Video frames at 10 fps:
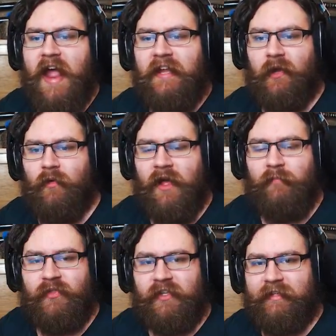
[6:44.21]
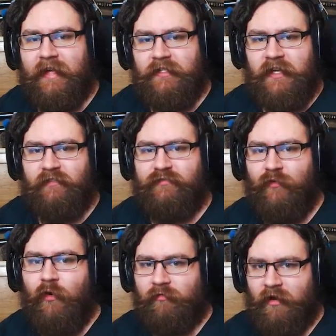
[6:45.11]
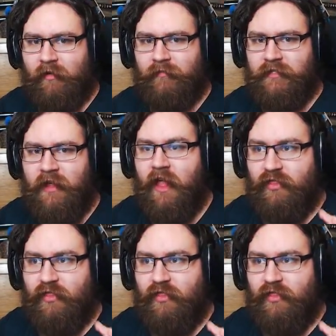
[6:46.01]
anywhere but the legs and forearms.